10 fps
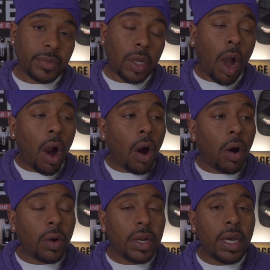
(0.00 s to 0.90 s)

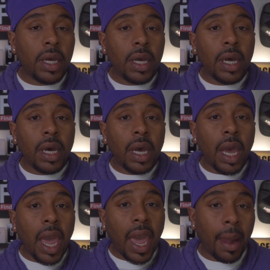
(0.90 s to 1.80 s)
called
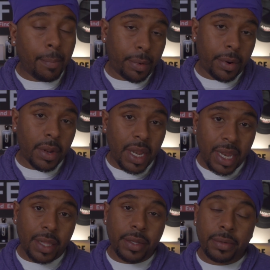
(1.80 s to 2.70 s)
Amber
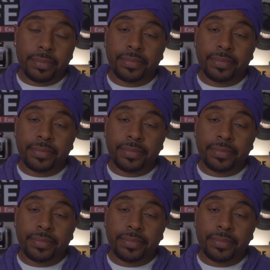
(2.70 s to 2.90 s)
leather.